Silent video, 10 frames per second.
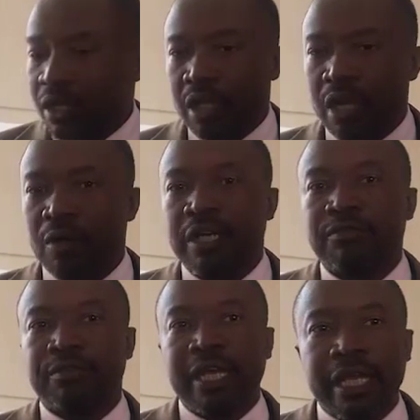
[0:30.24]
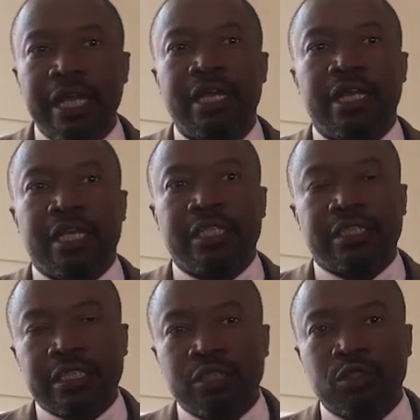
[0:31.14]
Our fire and
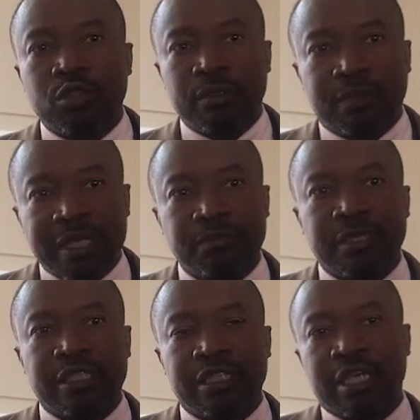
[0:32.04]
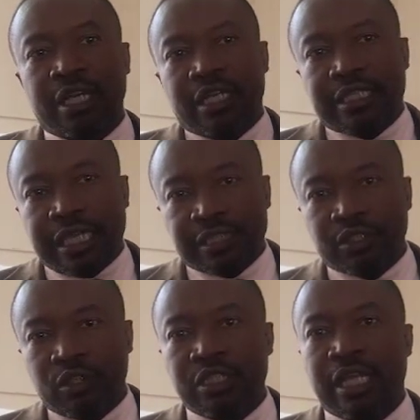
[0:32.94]
rescue department does
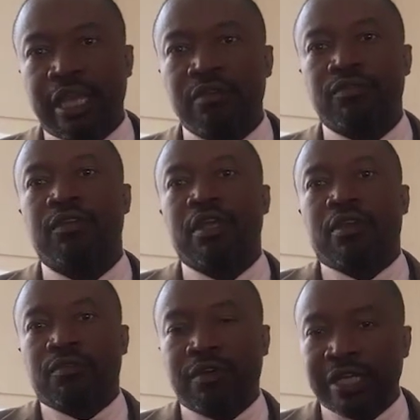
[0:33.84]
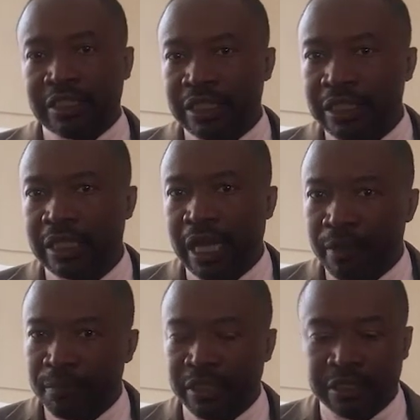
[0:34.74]
not have functioning
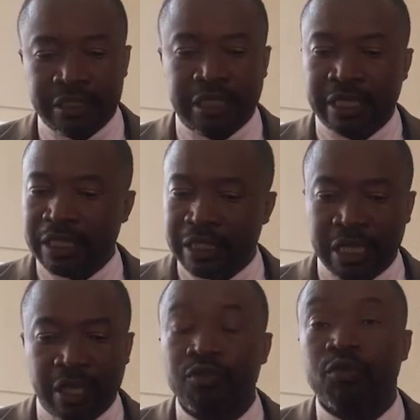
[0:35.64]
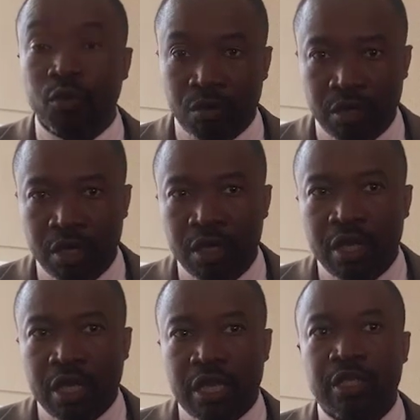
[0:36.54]
ambulances. I think there are a few.
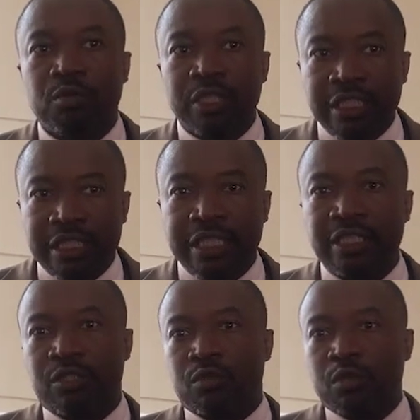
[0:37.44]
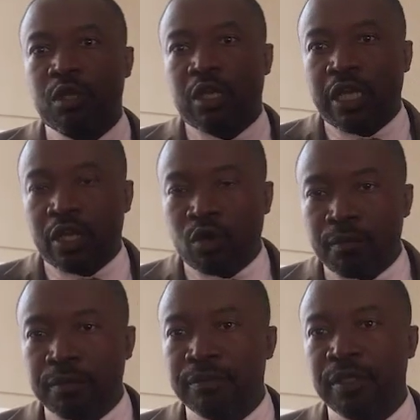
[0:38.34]
And we needed a
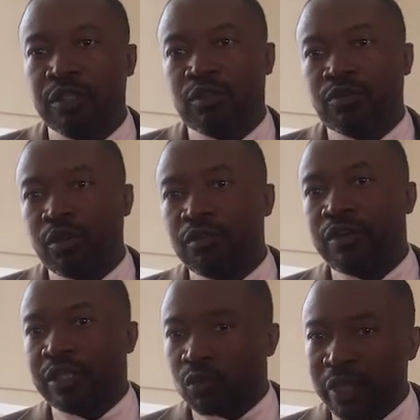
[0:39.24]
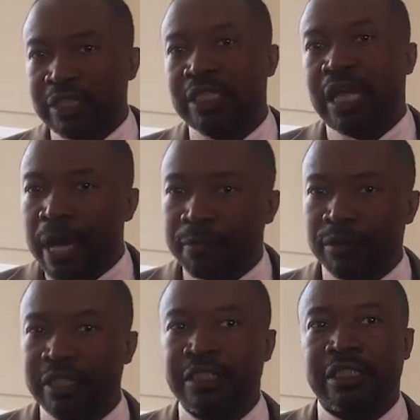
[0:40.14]
complement of over 20
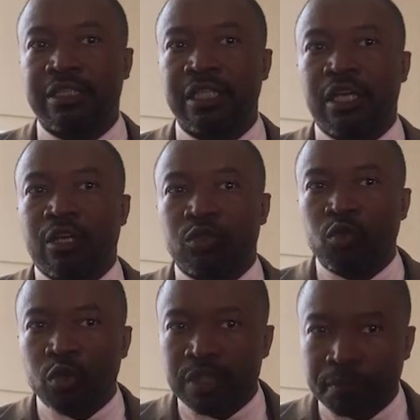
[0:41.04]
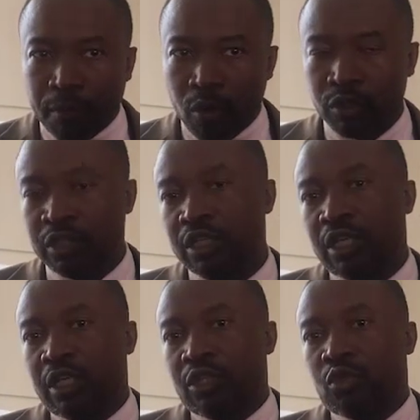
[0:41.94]
ambulances to respond
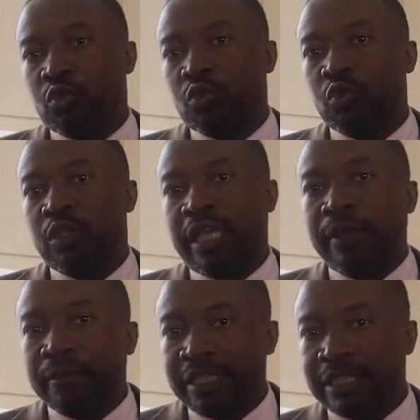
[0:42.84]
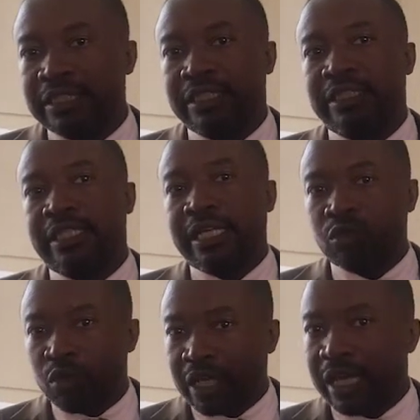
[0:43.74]
to the emergencies that
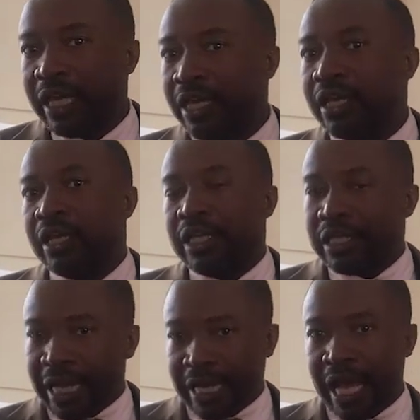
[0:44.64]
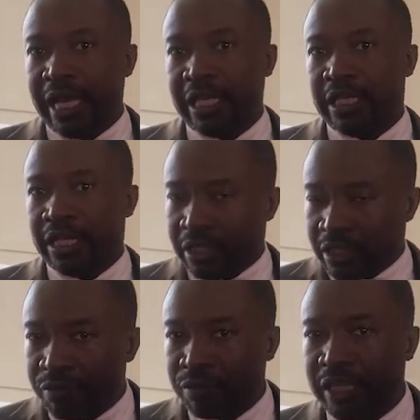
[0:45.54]
occur in Harare.
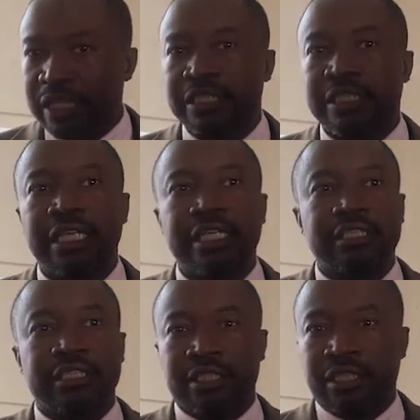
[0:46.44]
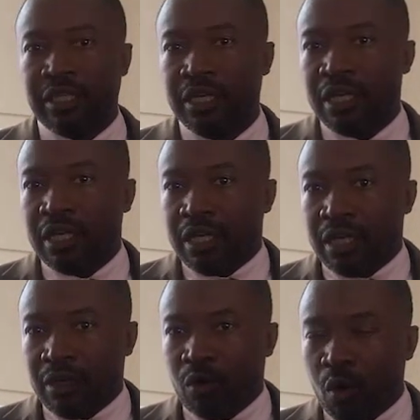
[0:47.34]
Traffic accidents,
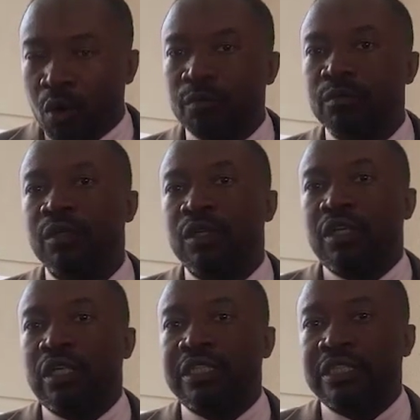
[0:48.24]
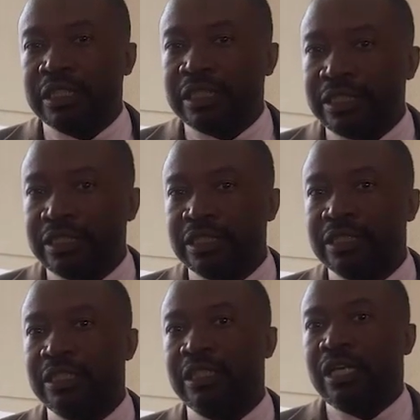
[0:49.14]
home
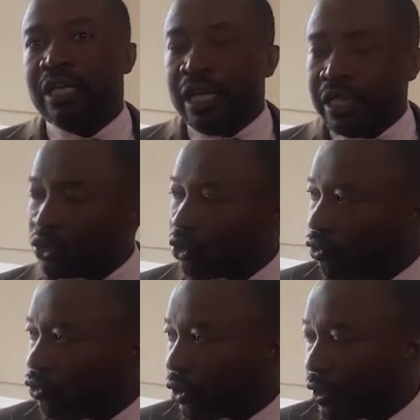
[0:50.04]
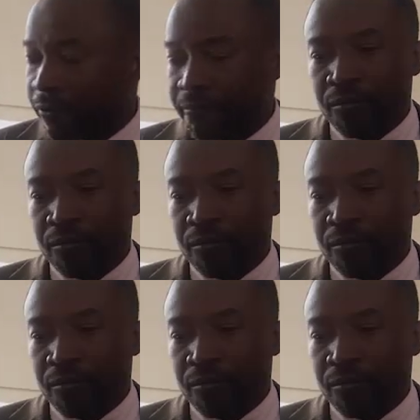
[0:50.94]
incidences, and so forth.